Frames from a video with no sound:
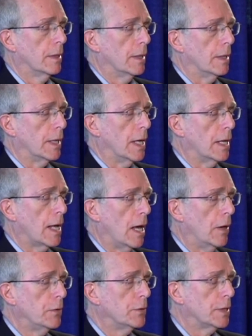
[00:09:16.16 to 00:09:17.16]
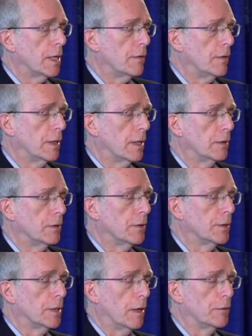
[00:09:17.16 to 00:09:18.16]
And again, how you say thinking to
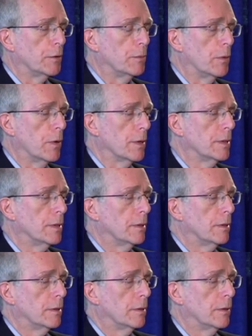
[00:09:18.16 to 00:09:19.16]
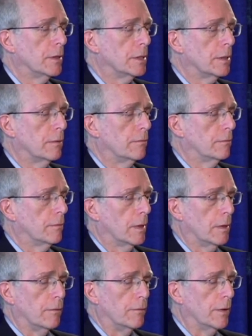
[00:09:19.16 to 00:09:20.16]
yourself is important. You're just
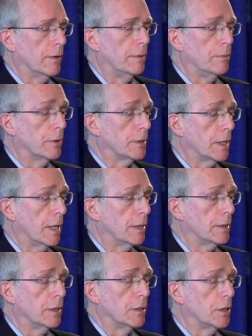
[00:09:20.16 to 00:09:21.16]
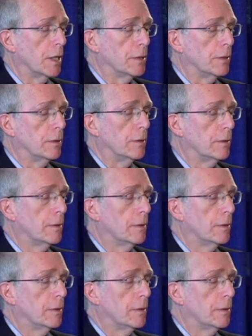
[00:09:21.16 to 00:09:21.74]
very precise and gentle